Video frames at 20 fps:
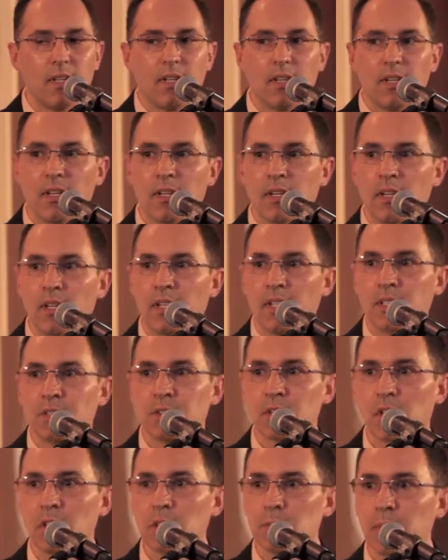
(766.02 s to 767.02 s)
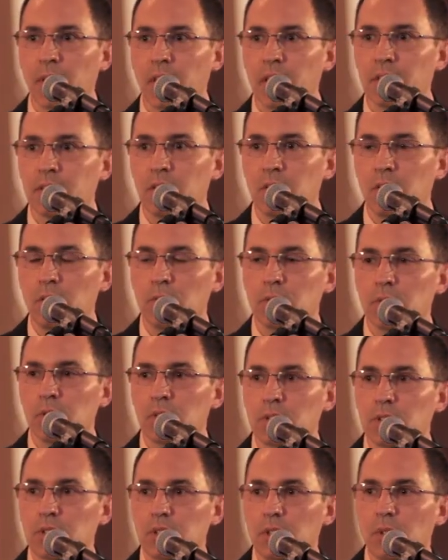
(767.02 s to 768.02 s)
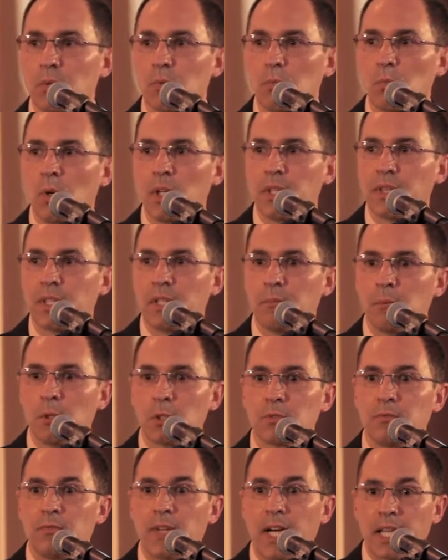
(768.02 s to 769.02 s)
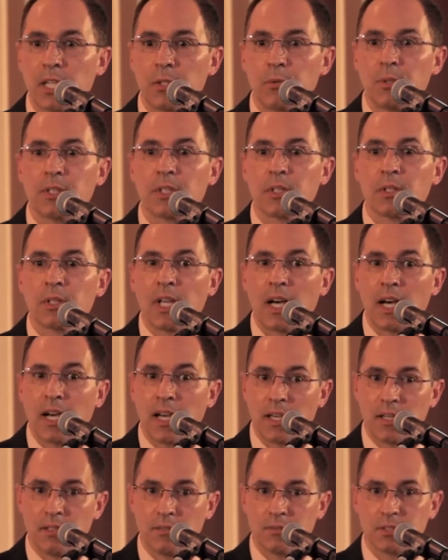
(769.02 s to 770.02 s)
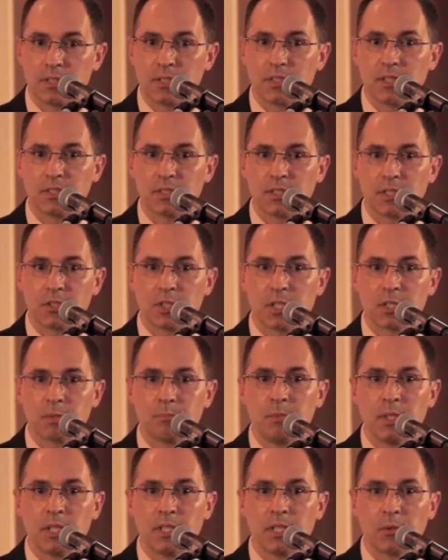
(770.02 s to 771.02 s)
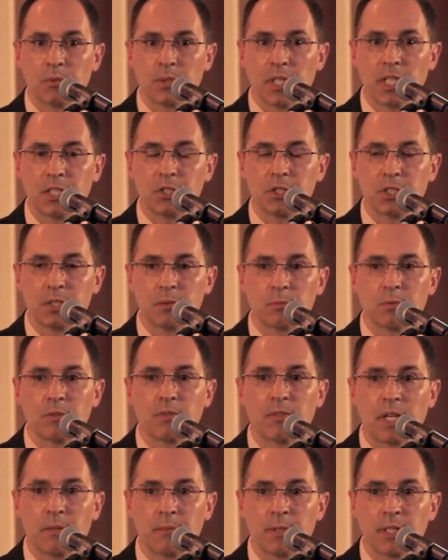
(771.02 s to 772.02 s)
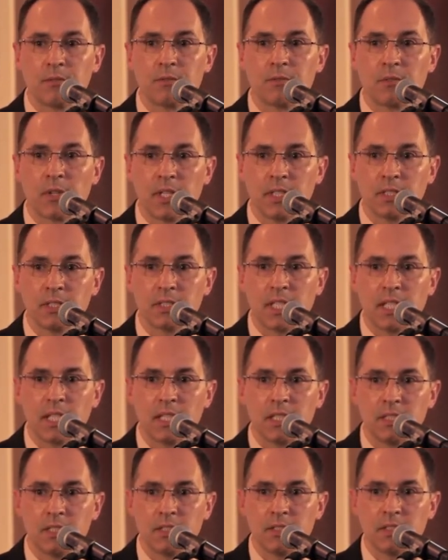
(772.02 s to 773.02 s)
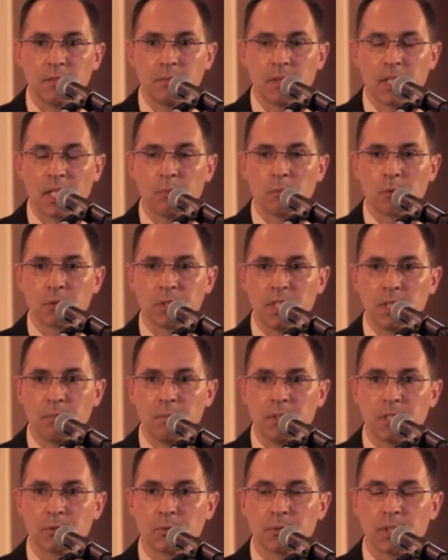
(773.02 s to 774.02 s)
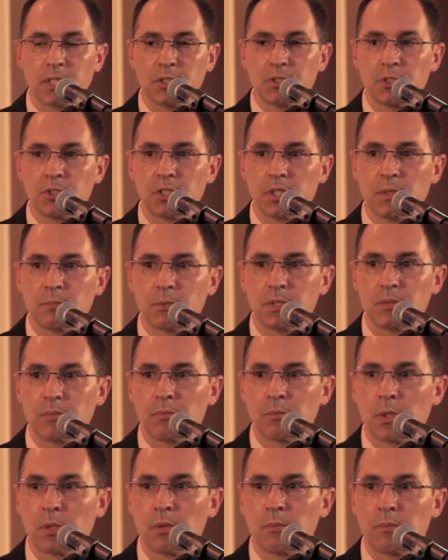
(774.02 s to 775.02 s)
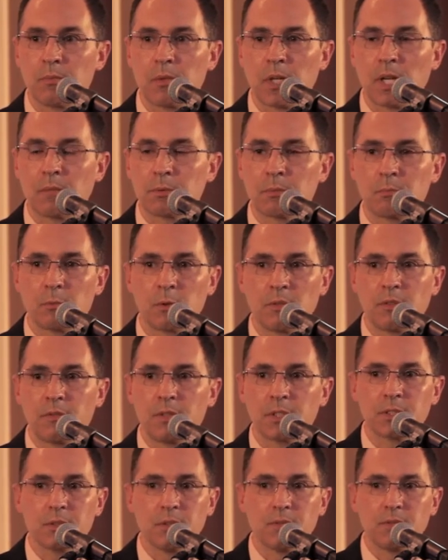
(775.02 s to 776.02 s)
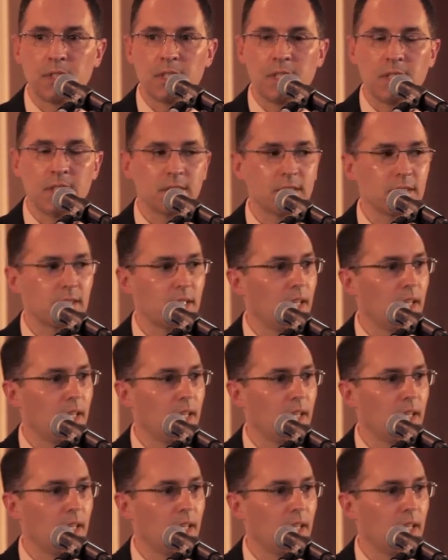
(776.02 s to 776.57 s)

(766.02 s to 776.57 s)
It starts by asking users what they most value in their lives, such as building relationships with family and friends, getting more deep in these relationships, or perhaps improving physical fitness.